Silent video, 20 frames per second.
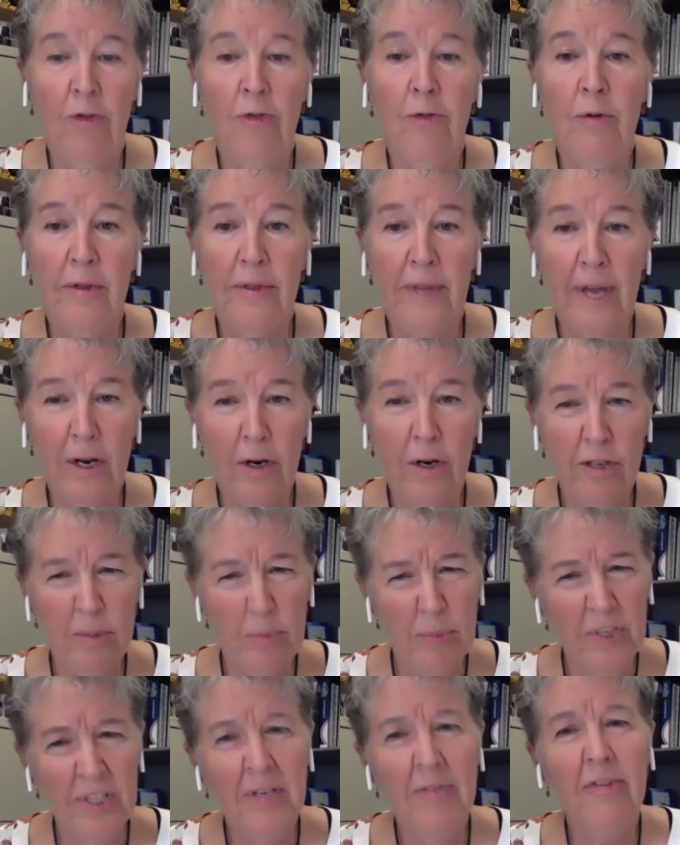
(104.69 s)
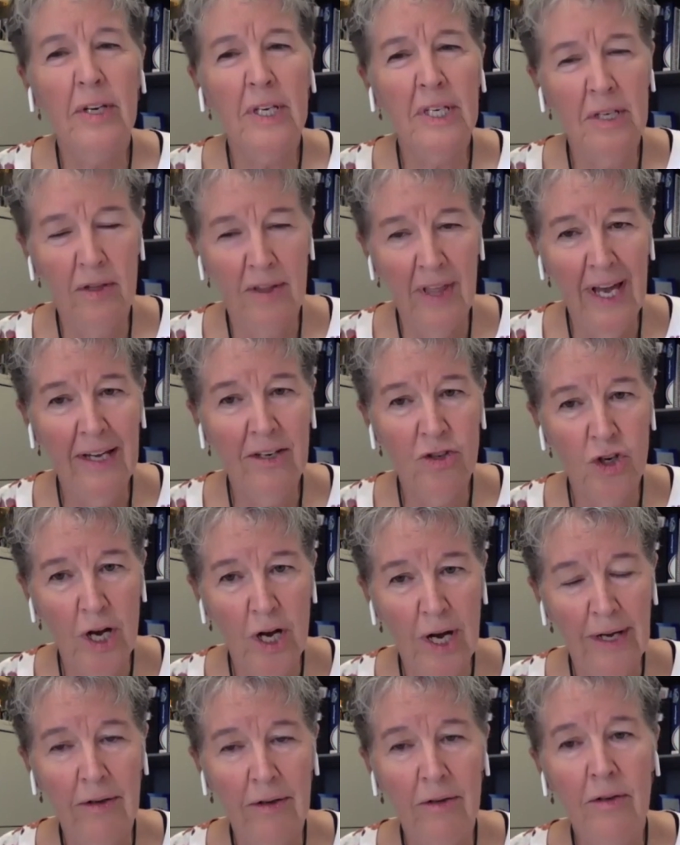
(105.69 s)
that are specific to that
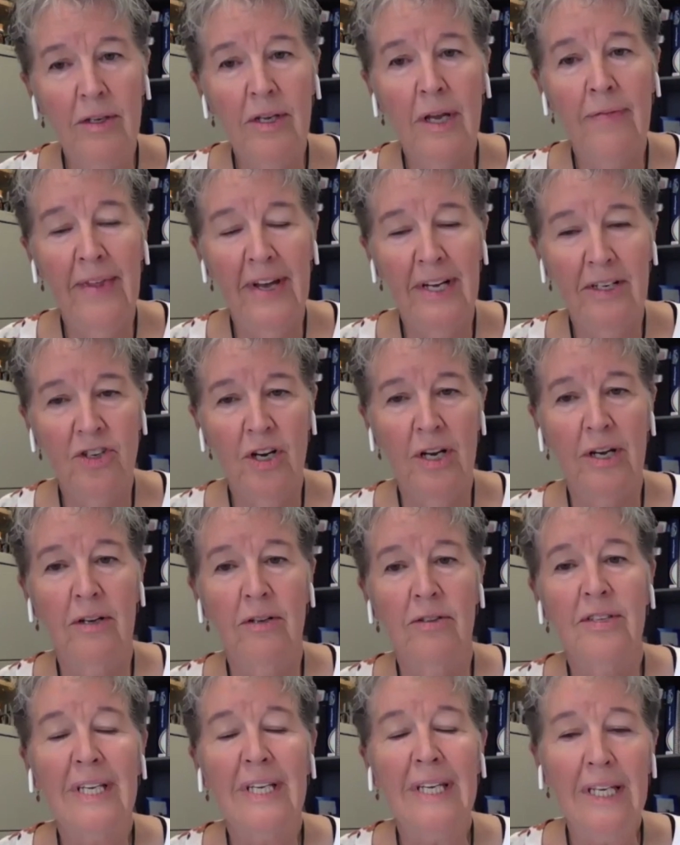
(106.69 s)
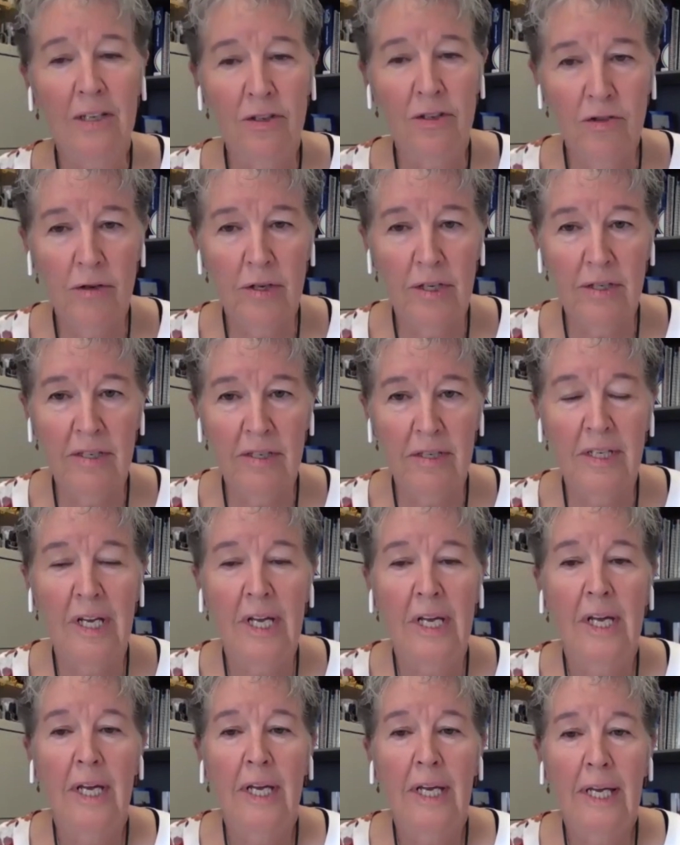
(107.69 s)
child and that child's interest
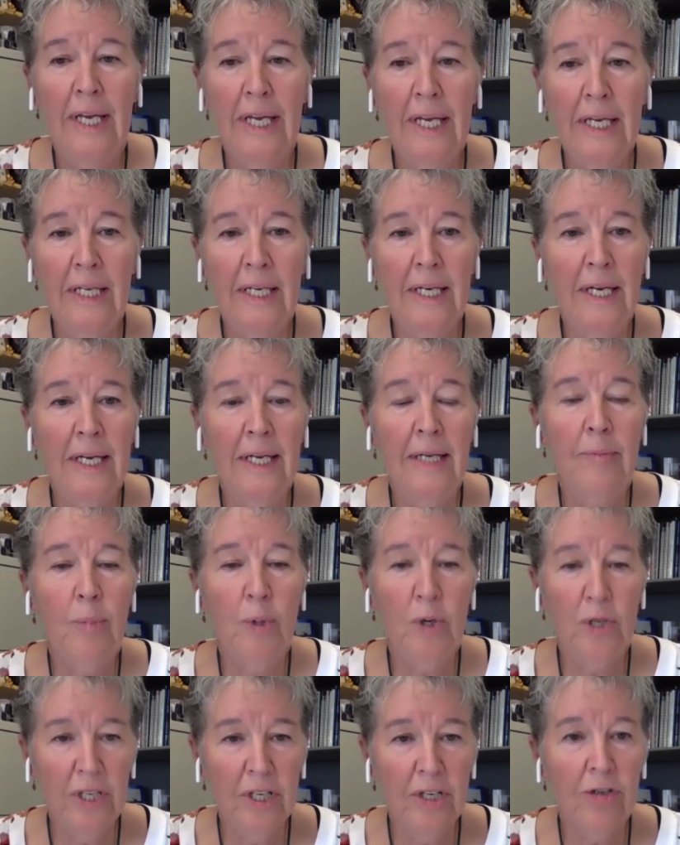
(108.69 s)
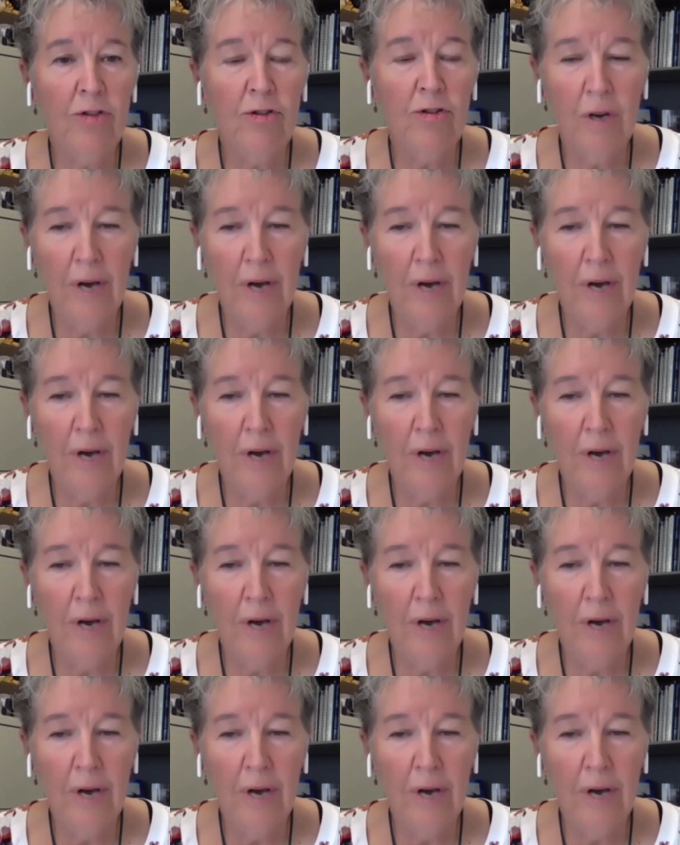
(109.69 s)
in particular